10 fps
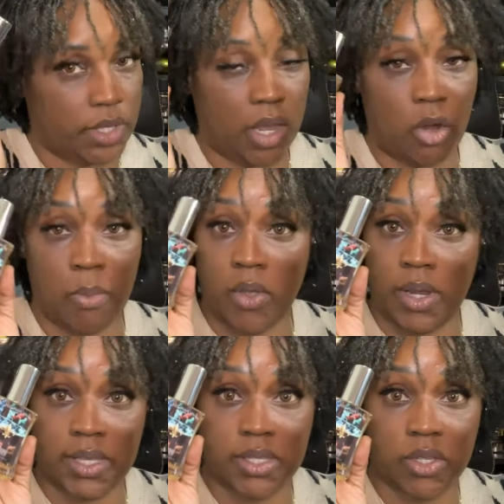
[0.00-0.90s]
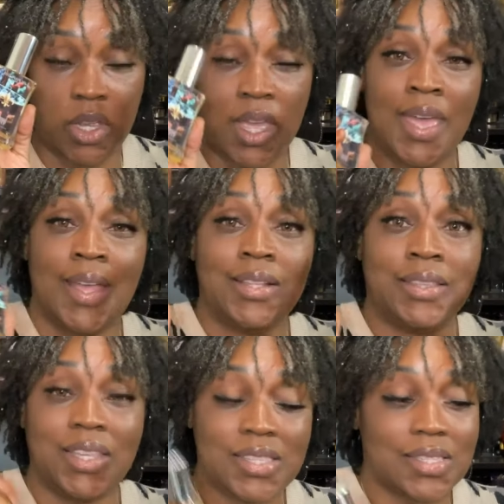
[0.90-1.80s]
Caramel Elixir.
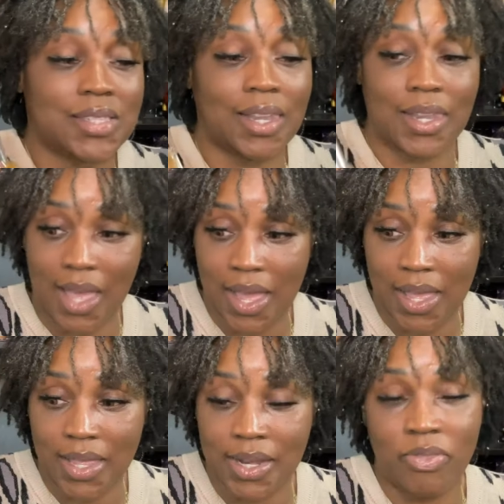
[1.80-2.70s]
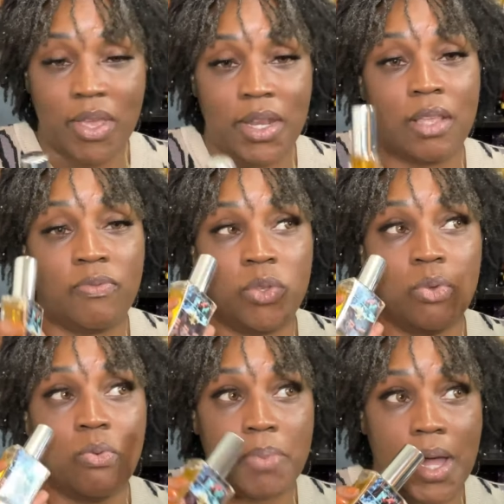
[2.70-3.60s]
This is a line that if
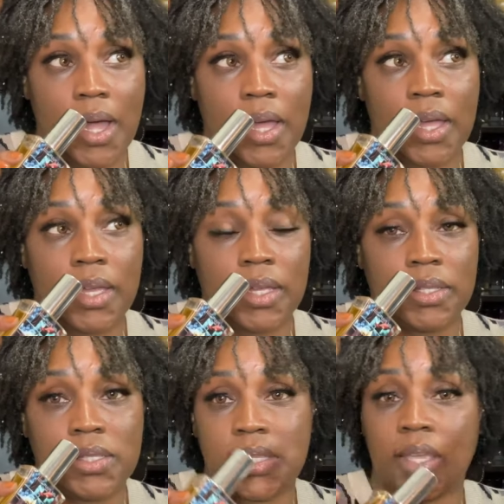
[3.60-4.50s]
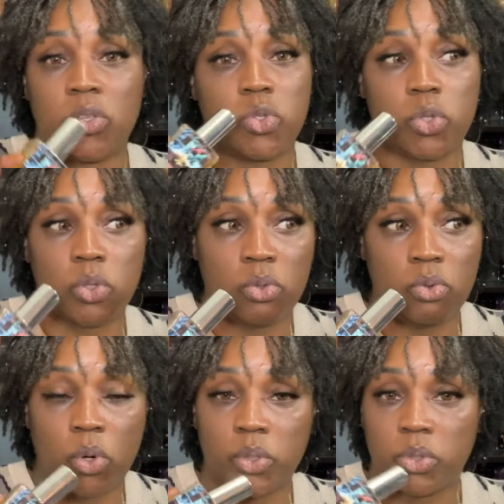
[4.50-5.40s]
you buy, say, 2
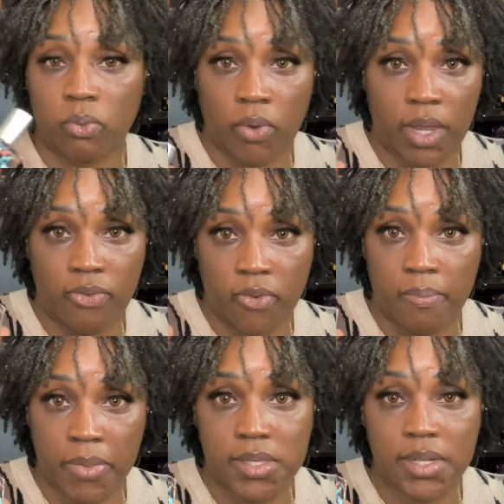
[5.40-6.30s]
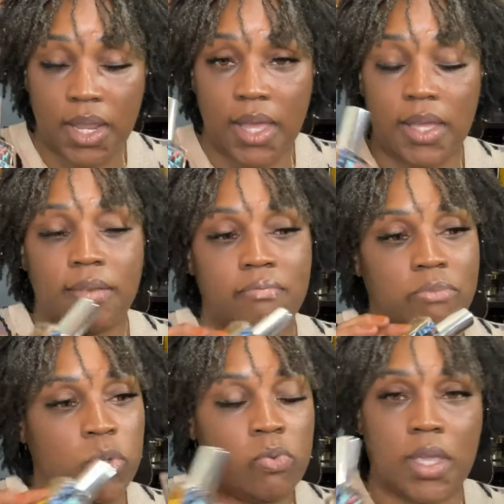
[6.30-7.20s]
or 3 from this line,
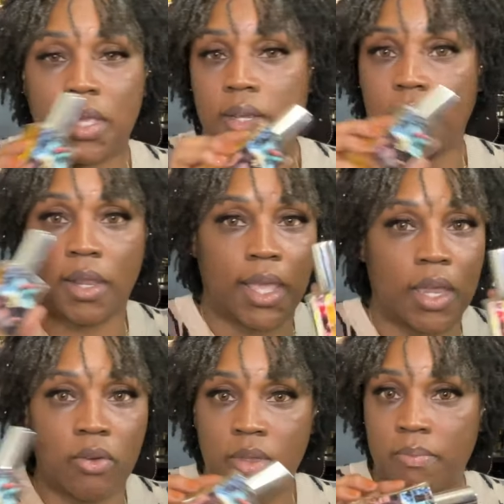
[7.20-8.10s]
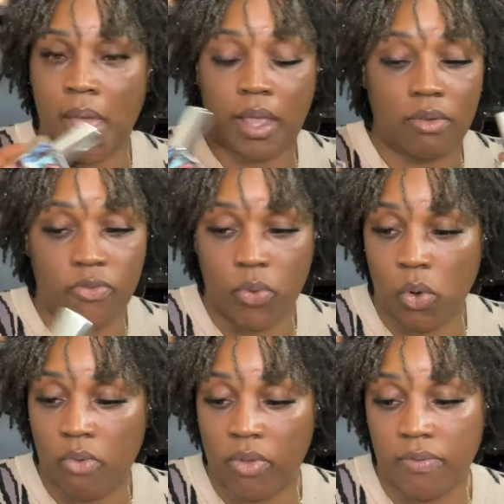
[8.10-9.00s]
you can layer it back and
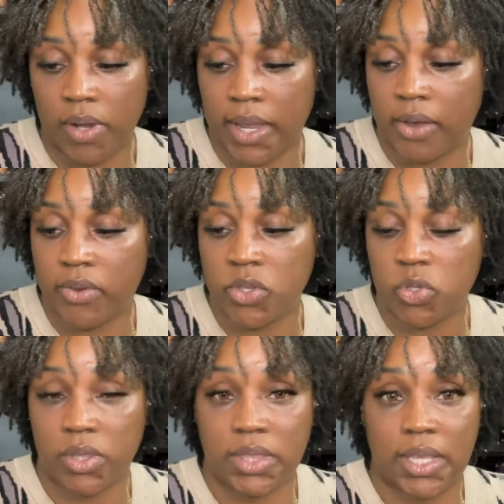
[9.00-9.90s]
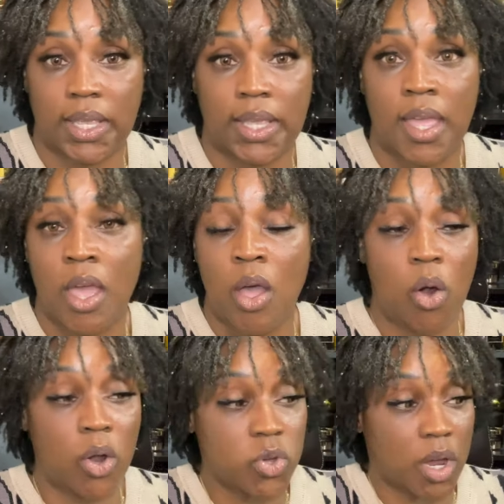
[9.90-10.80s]
forth if layering is your thing,
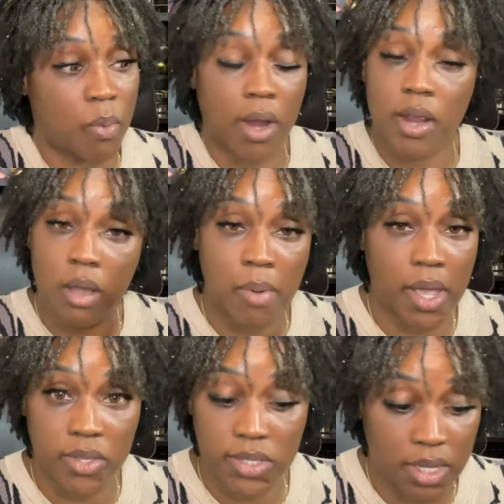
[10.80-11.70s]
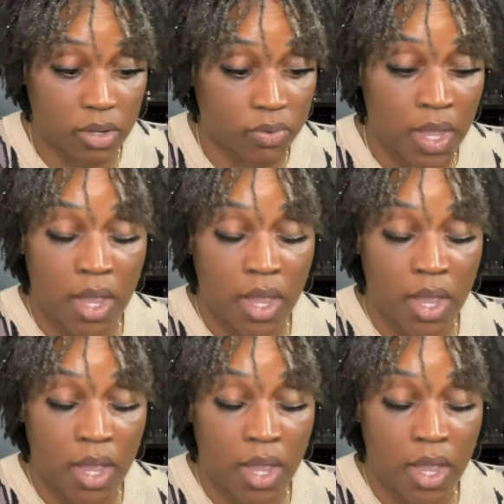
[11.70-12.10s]
or you can wear it all by yourself.